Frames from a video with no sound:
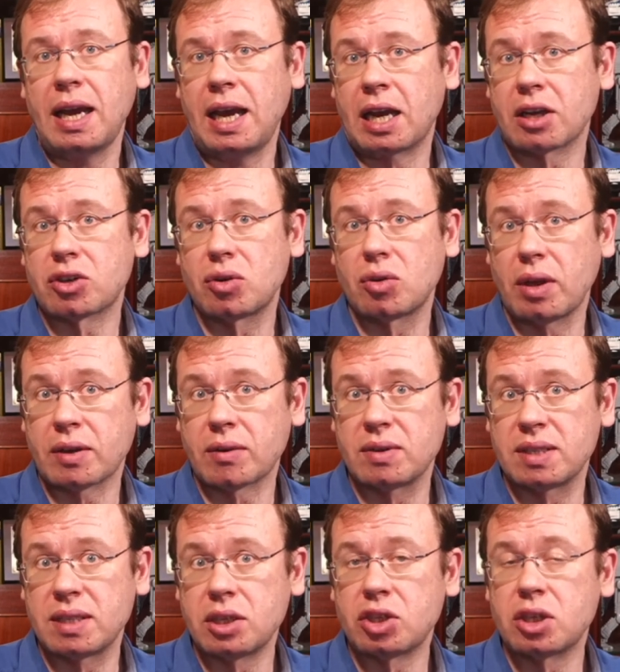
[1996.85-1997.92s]
actual
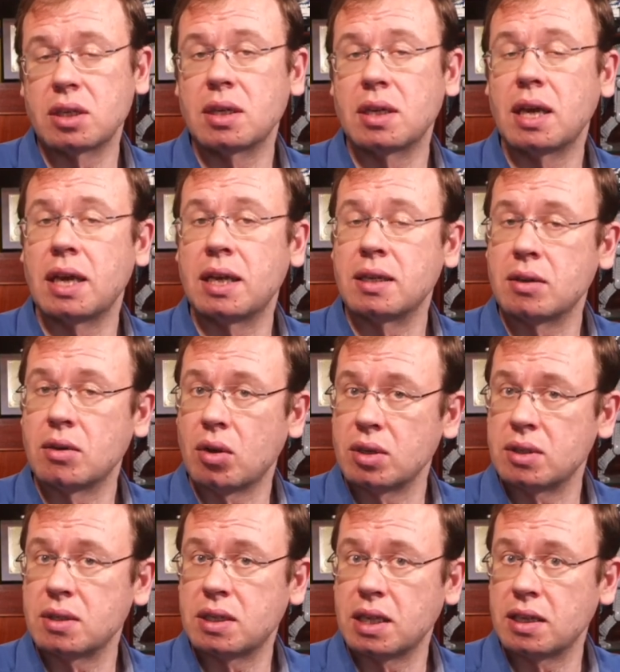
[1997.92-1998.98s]
acquisition, and it
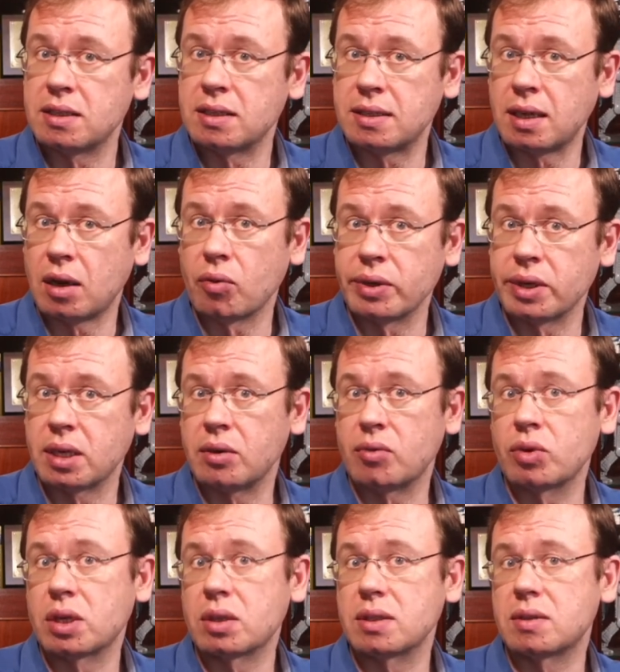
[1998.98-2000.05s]
also tells us how we can
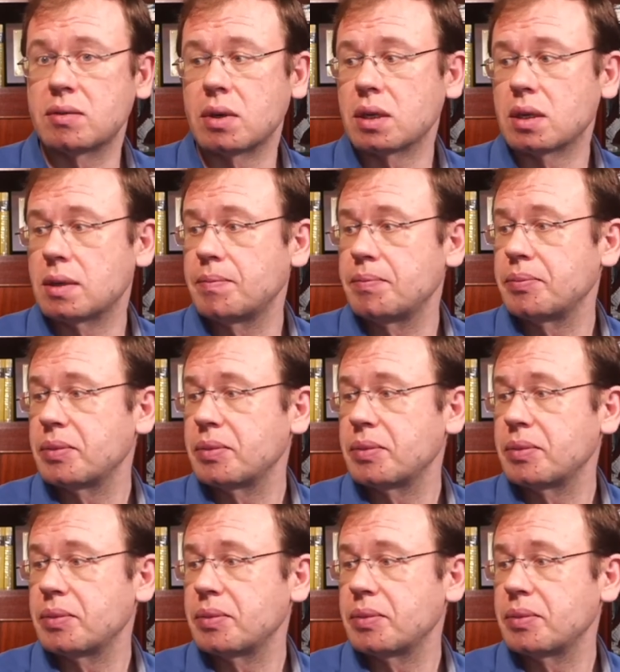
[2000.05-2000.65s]
reconstruct.